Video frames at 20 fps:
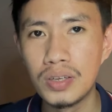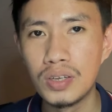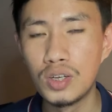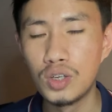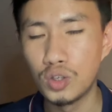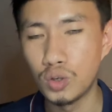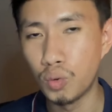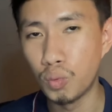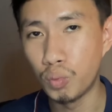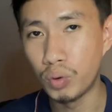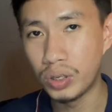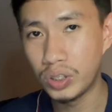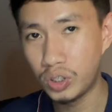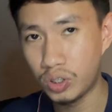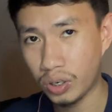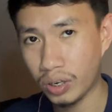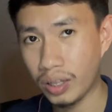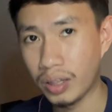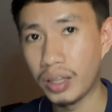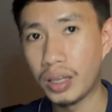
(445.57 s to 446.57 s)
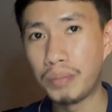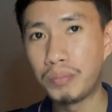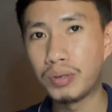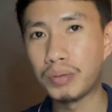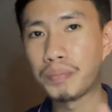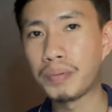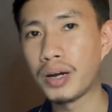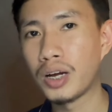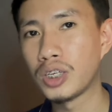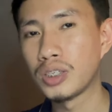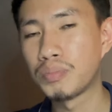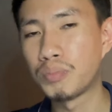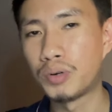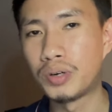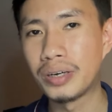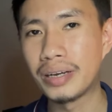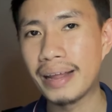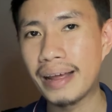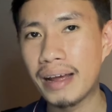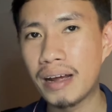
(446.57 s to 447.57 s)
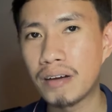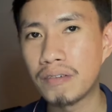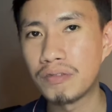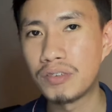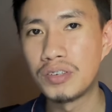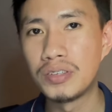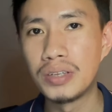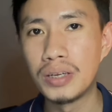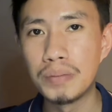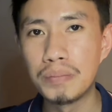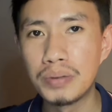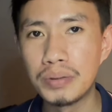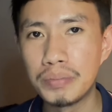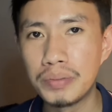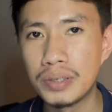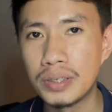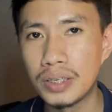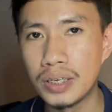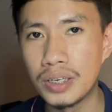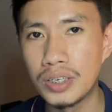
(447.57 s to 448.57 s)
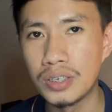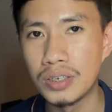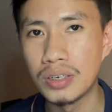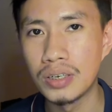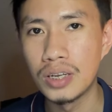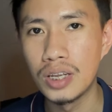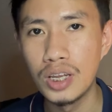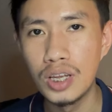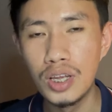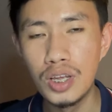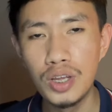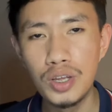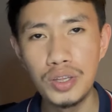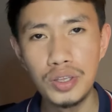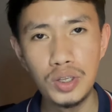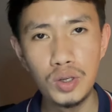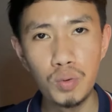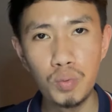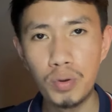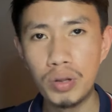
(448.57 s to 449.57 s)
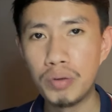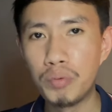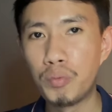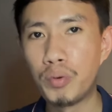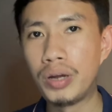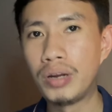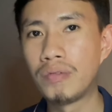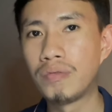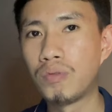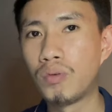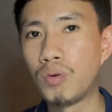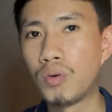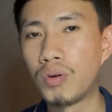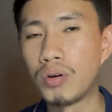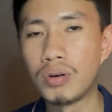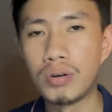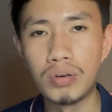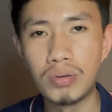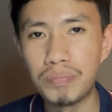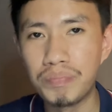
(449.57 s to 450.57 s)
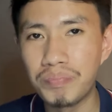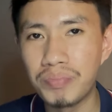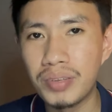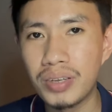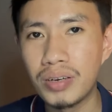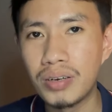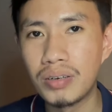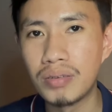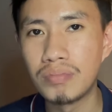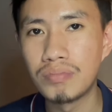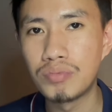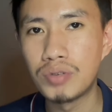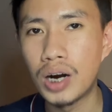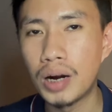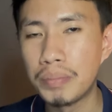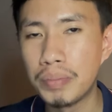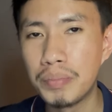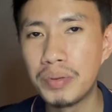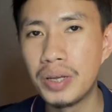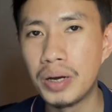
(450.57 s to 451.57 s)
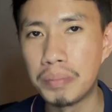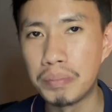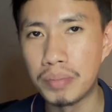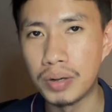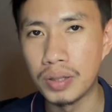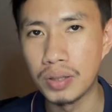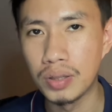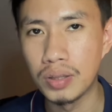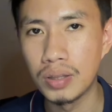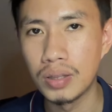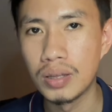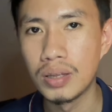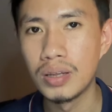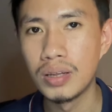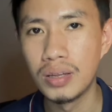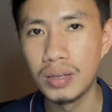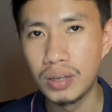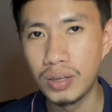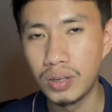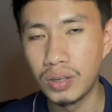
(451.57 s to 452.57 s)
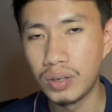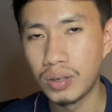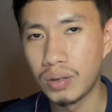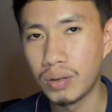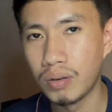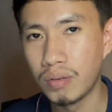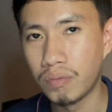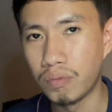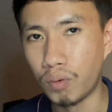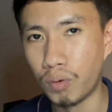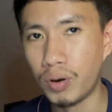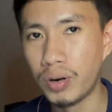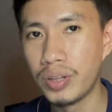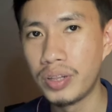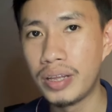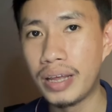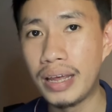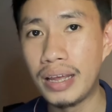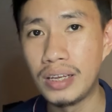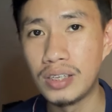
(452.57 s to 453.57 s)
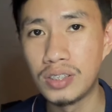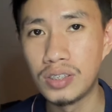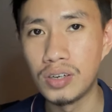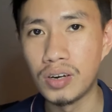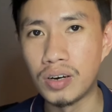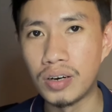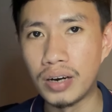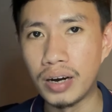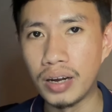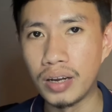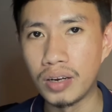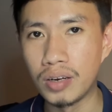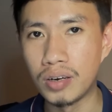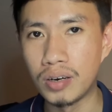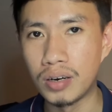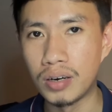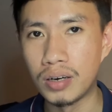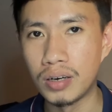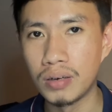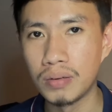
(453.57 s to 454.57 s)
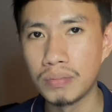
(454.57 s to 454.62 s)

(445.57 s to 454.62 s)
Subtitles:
So once you claim your passport after the implementation, you will wait for probably a month for the ACRI card.